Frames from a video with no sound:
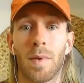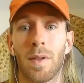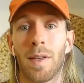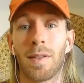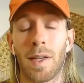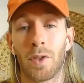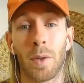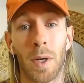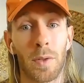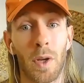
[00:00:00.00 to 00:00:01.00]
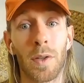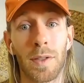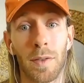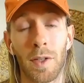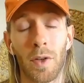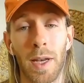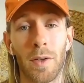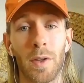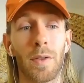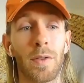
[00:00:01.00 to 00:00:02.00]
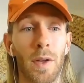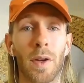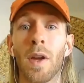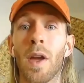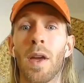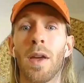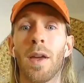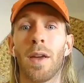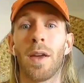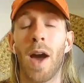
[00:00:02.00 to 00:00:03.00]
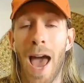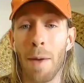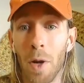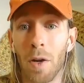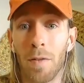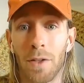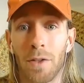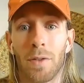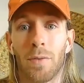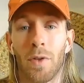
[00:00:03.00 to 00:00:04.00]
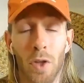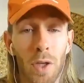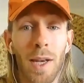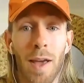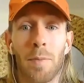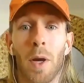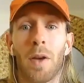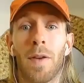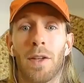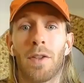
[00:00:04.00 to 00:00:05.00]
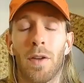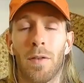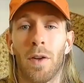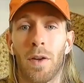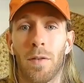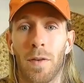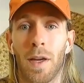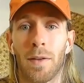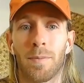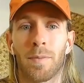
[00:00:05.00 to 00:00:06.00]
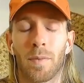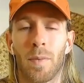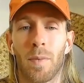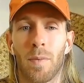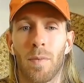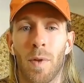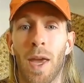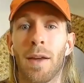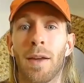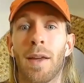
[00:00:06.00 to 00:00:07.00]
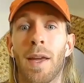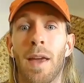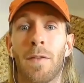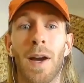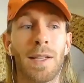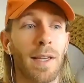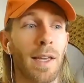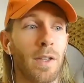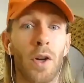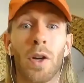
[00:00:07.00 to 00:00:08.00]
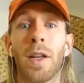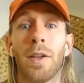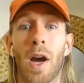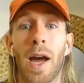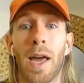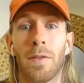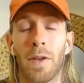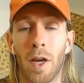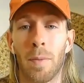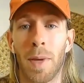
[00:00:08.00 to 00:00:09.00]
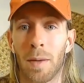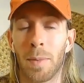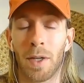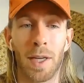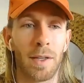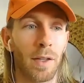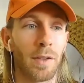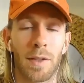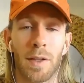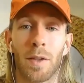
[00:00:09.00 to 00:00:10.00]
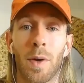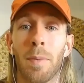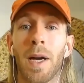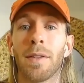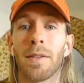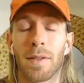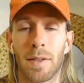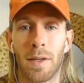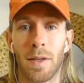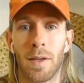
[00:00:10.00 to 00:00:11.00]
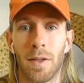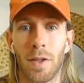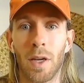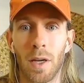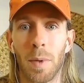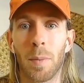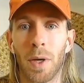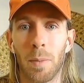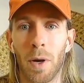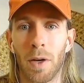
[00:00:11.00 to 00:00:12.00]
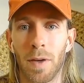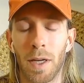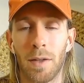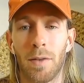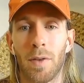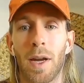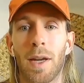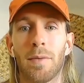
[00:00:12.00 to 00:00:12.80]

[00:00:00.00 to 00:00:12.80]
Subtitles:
essentially what I was constantly trying to do. So I had motivation. You can have motivation if you're in fear. Yeah. If I said you're going to die if you don't make $1 million in 3 months, you're going to be pretty motivated, right?